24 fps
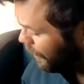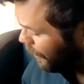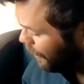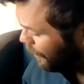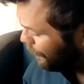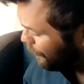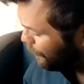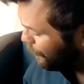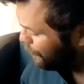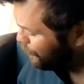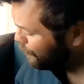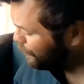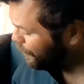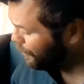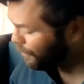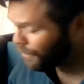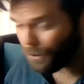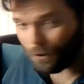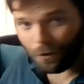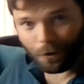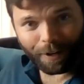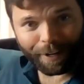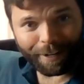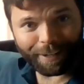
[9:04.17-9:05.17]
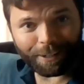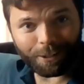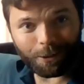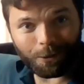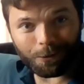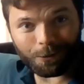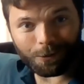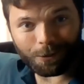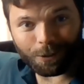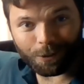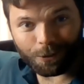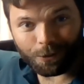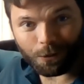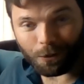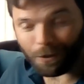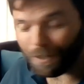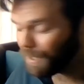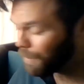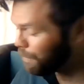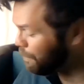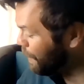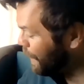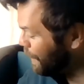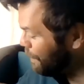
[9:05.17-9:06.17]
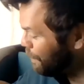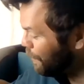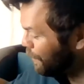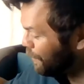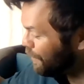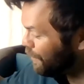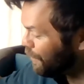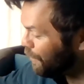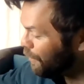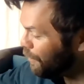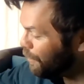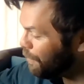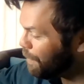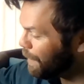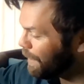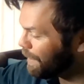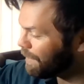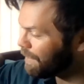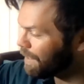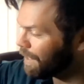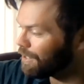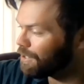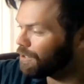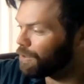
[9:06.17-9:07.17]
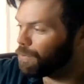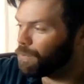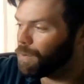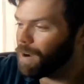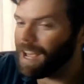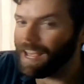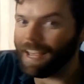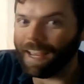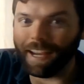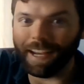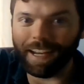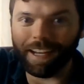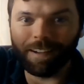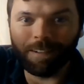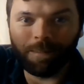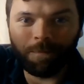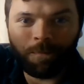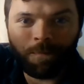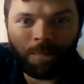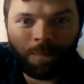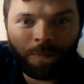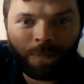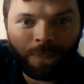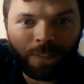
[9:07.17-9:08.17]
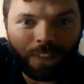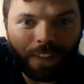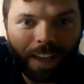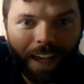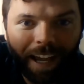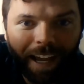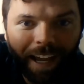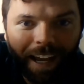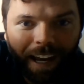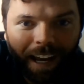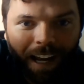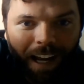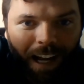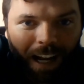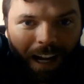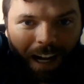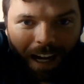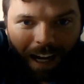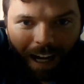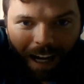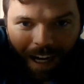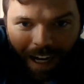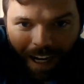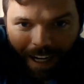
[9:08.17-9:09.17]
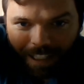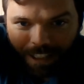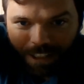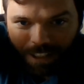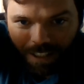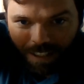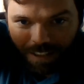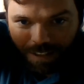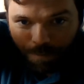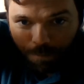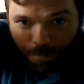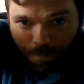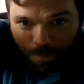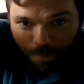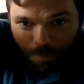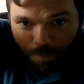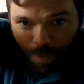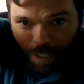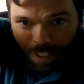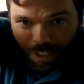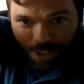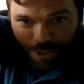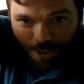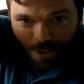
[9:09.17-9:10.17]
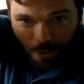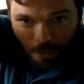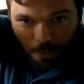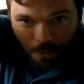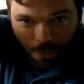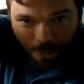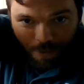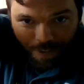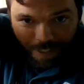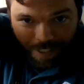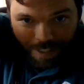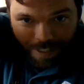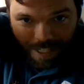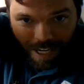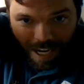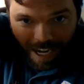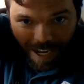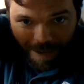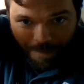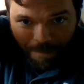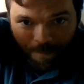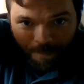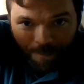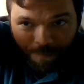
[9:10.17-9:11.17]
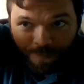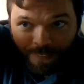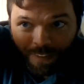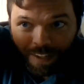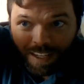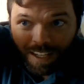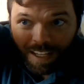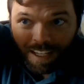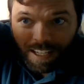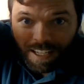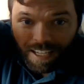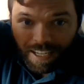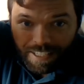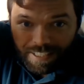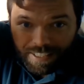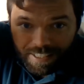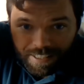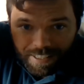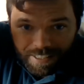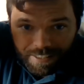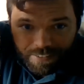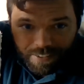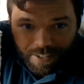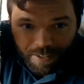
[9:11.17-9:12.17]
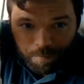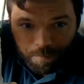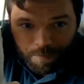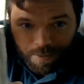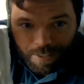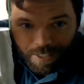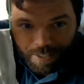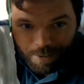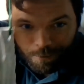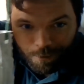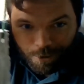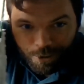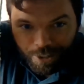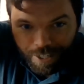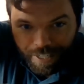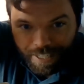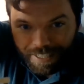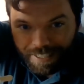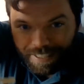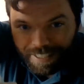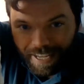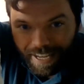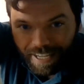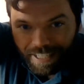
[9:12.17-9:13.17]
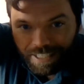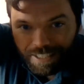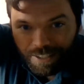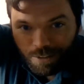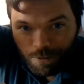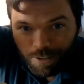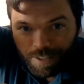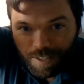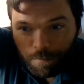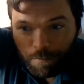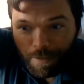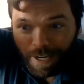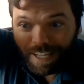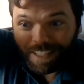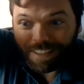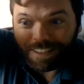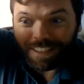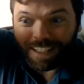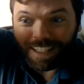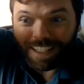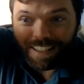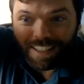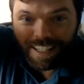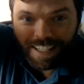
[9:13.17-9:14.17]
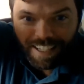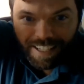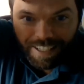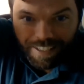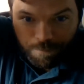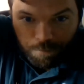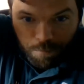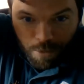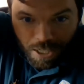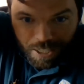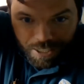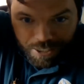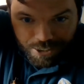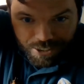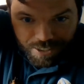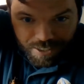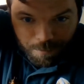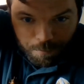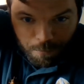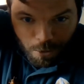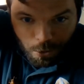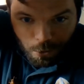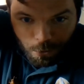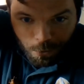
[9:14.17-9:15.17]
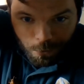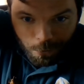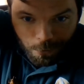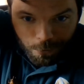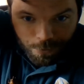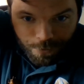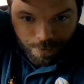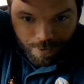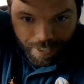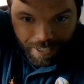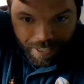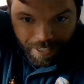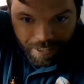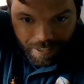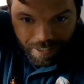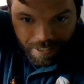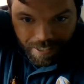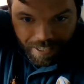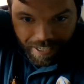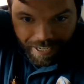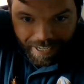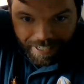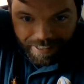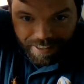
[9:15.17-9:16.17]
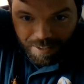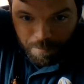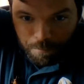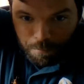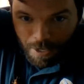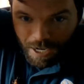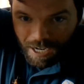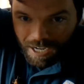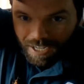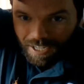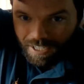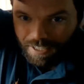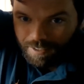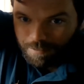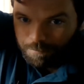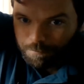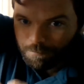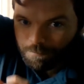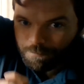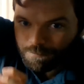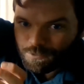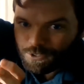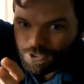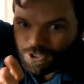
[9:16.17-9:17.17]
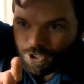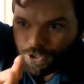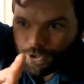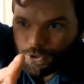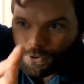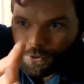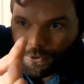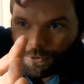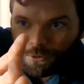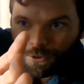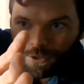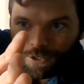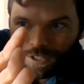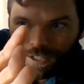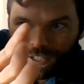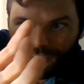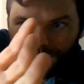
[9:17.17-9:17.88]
to also show you how to use the toilet paper tube in such a way that I just punched holes in the top and did the same thing where I attached it with the base, and then I punched some holes at the bottom too,